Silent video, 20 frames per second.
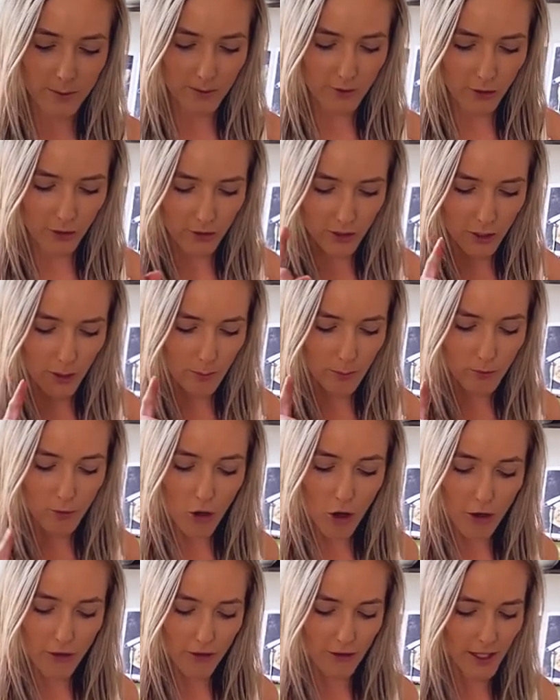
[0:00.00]
we've got the
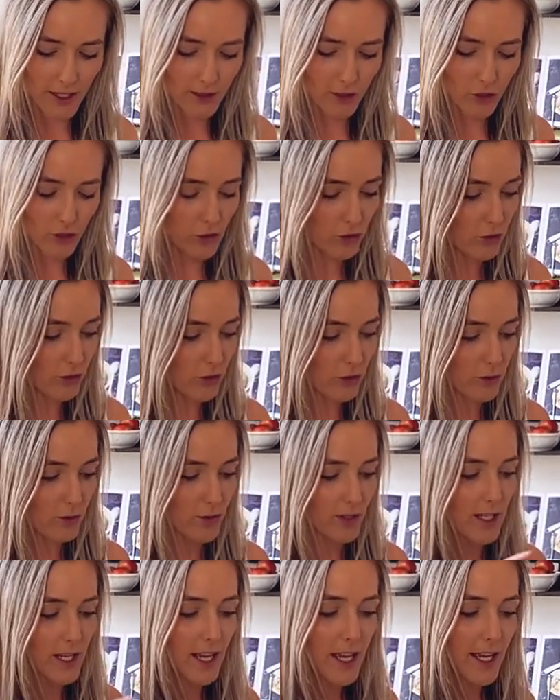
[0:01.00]
broth and the
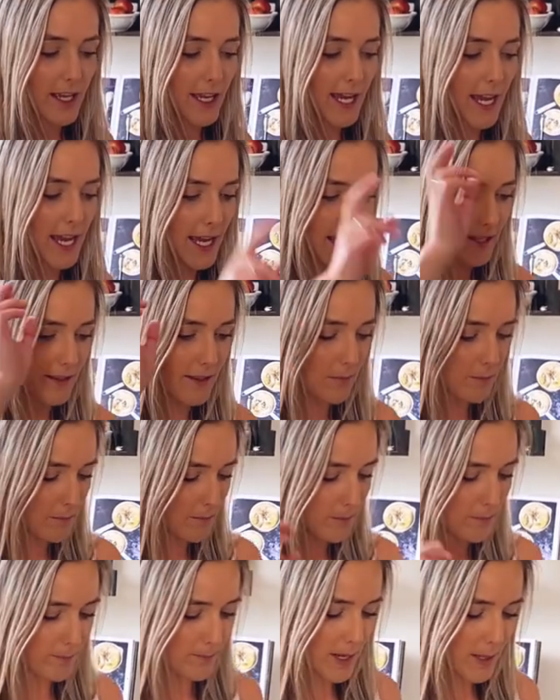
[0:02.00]
noodles and the
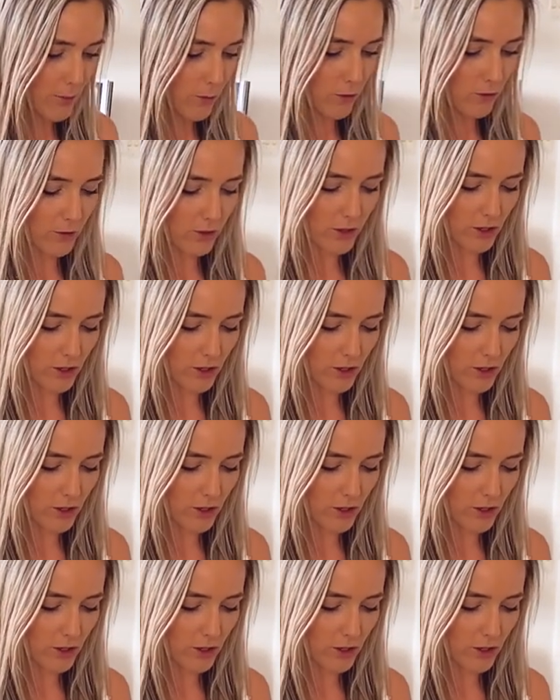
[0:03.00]
meatballs.